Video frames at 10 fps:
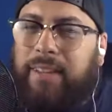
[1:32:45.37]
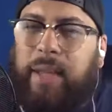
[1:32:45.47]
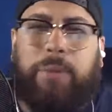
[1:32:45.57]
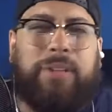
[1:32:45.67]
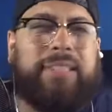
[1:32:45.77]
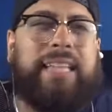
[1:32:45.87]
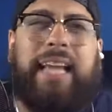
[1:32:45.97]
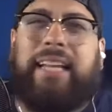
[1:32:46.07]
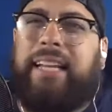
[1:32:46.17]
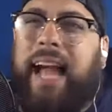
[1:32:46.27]
They were
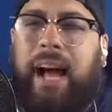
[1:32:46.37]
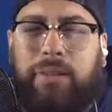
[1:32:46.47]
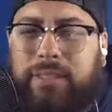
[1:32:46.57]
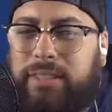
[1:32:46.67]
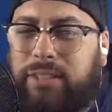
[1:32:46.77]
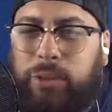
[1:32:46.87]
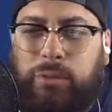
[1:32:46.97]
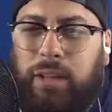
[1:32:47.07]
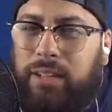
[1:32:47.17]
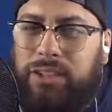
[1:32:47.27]
staying in the house so
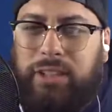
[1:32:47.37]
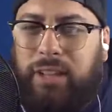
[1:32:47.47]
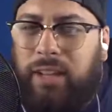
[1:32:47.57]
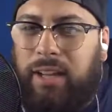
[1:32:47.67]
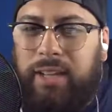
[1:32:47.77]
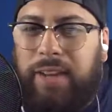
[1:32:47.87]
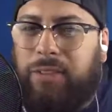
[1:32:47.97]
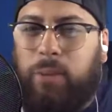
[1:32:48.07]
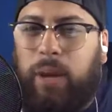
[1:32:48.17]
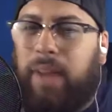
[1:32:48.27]
nonchalant after
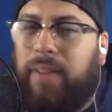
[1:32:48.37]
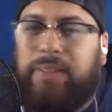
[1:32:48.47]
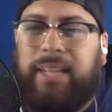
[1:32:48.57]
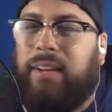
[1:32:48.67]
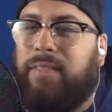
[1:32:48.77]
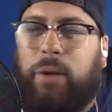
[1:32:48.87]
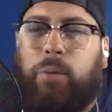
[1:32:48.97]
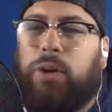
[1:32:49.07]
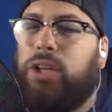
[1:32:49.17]
a while that I was kind of like, what are